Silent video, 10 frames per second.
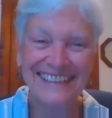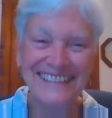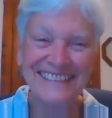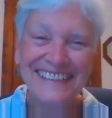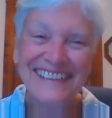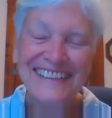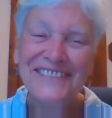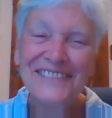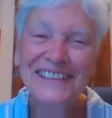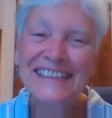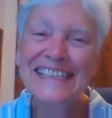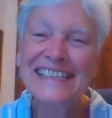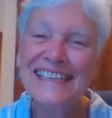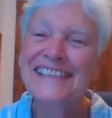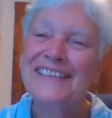You know,
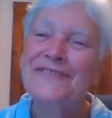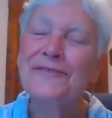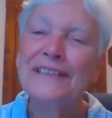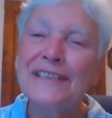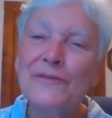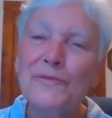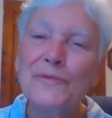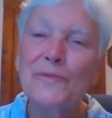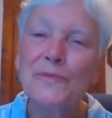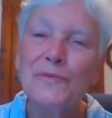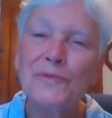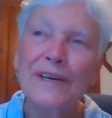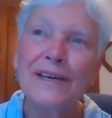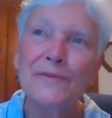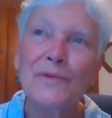really
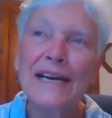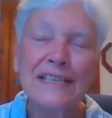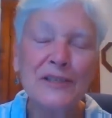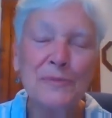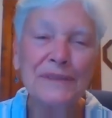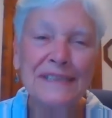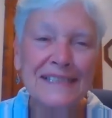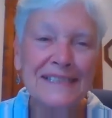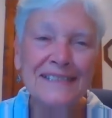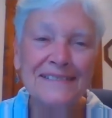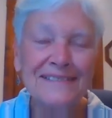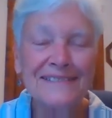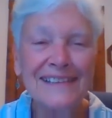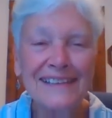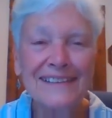wanting to please
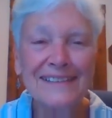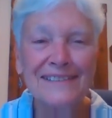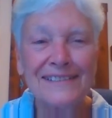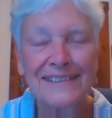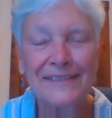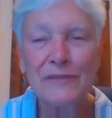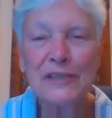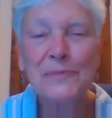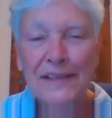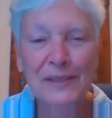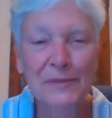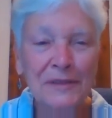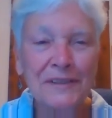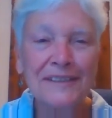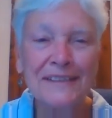and
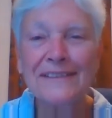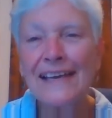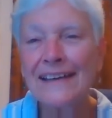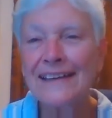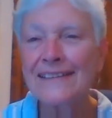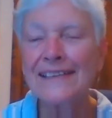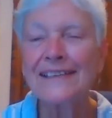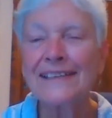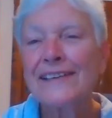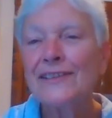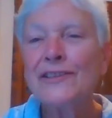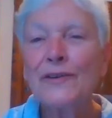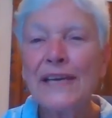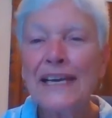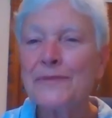responsible and that kind of thing.
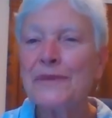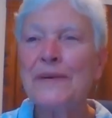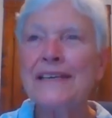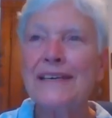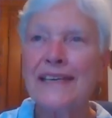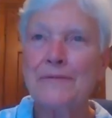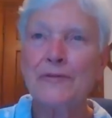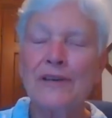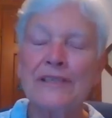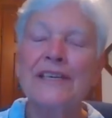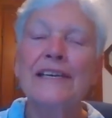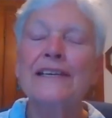Don't ask me why that came across.